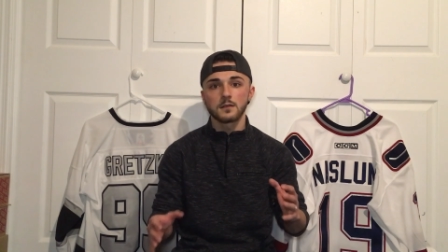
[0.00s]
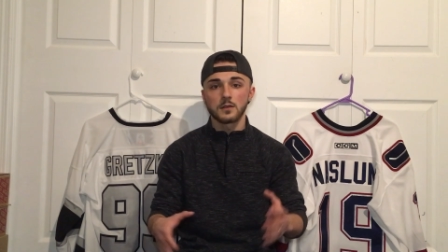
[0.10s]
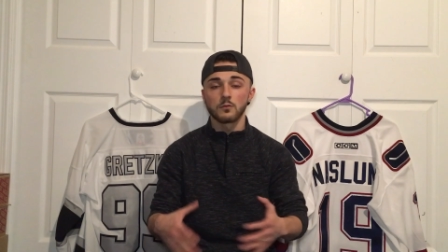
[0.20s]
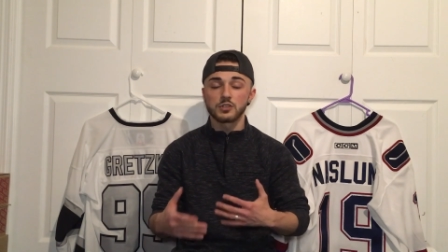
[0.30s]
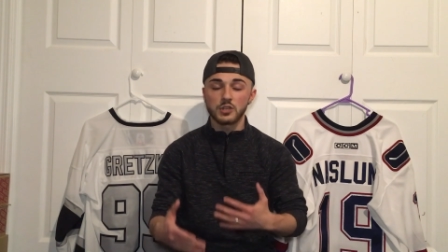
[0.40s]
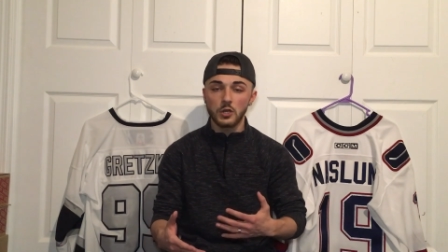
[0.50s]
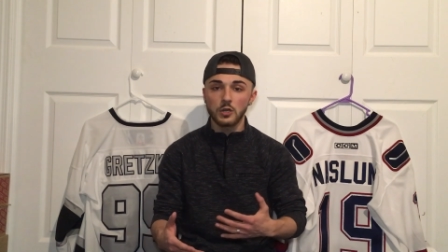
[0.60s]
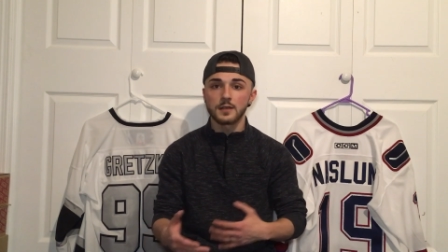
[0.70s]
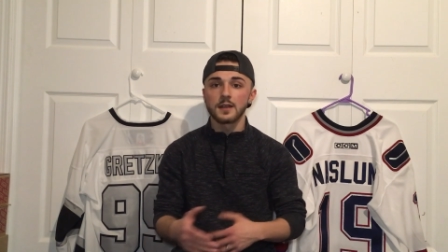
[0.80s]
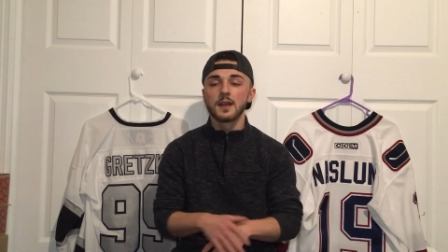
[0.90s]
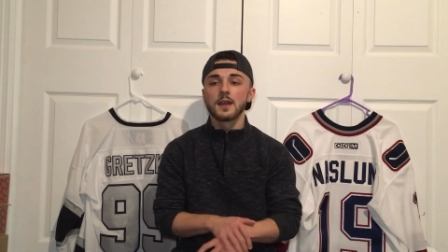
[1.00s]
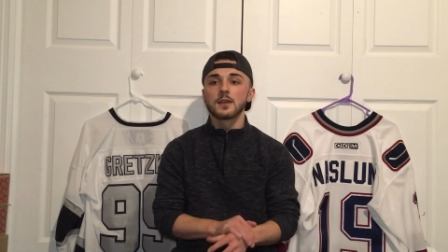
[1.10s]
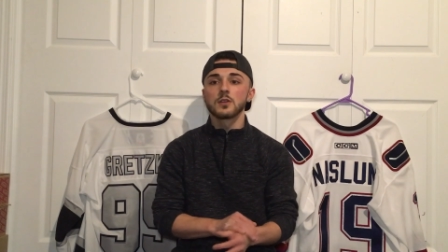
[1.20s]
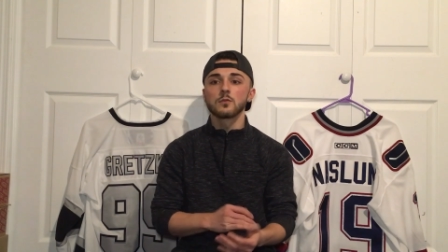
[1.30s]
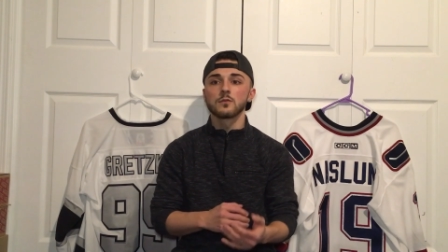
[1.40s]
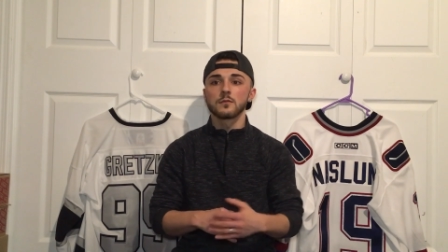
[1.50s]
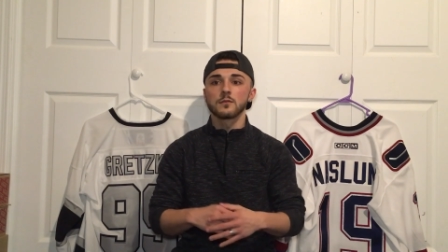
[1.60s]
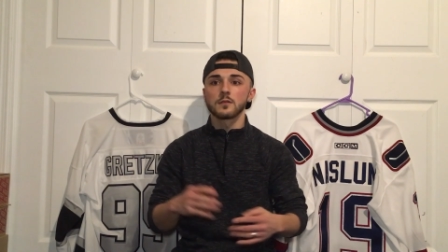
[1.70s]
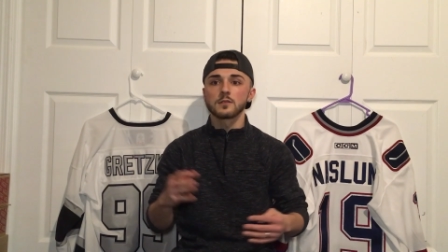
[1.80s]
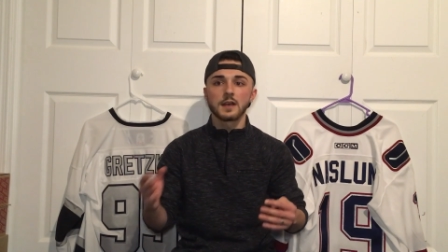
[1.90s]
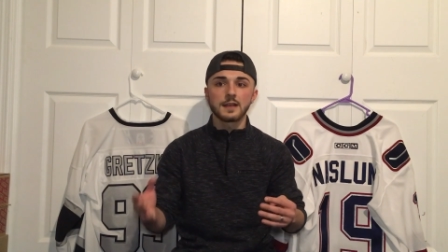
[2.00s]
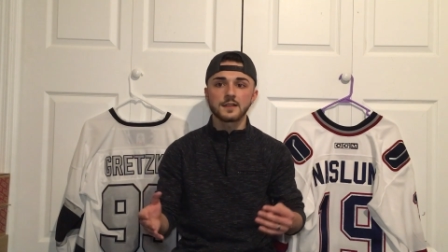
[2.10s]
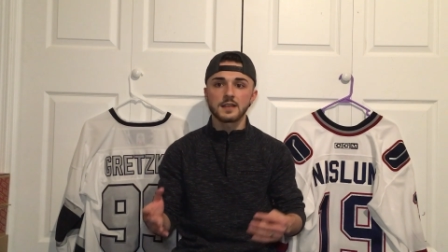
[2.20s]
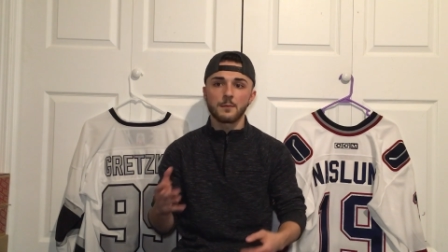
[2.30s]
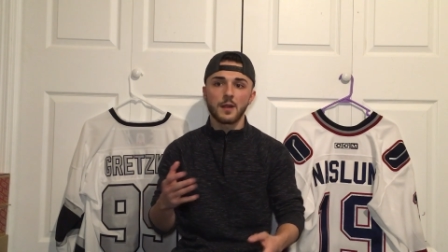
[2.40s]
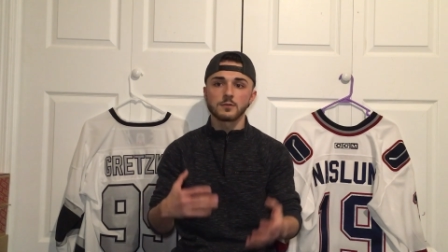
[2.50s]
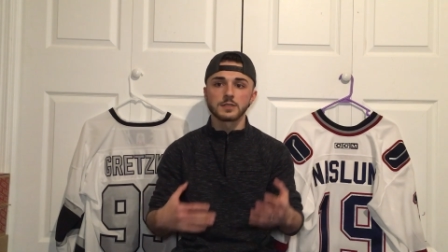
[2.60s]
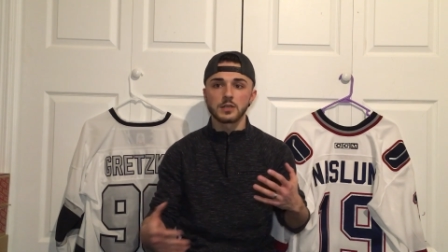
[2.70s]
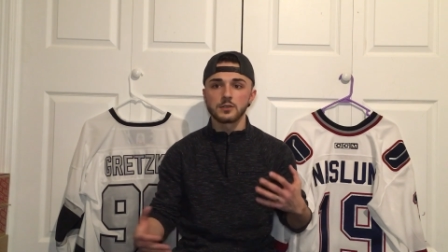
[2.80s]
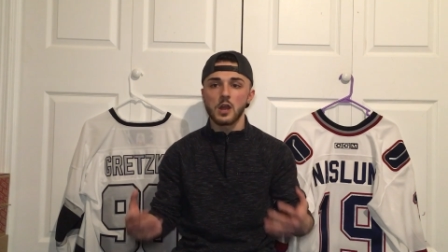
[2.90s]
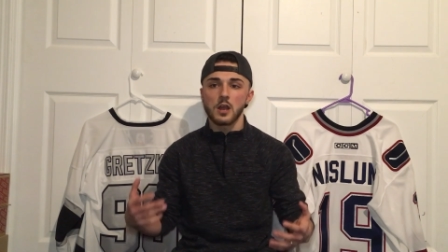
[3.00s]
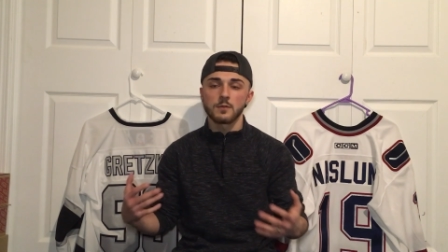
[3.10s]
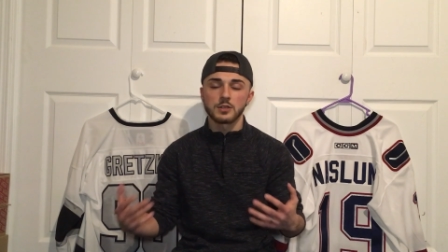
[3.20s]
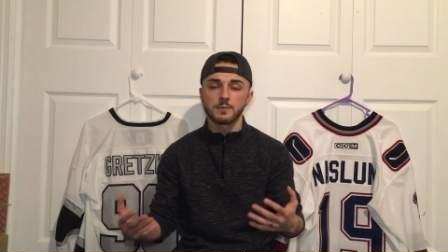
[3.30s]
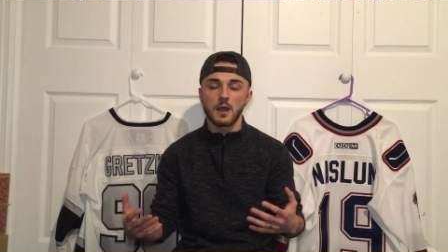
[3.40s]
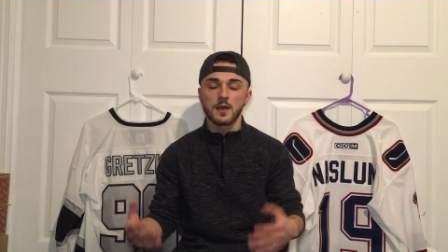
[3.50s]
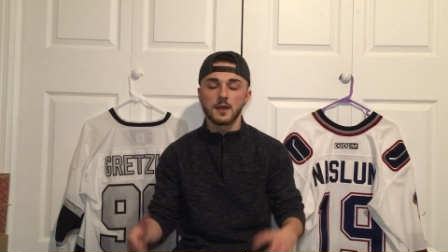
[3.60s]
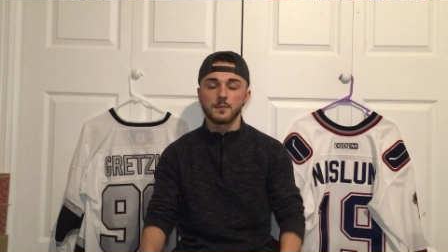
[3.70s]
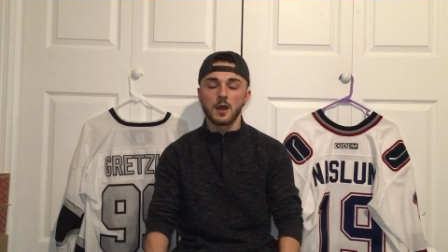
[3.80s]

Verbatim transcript: the return. You Claesson, I'm not really going to talk much about him.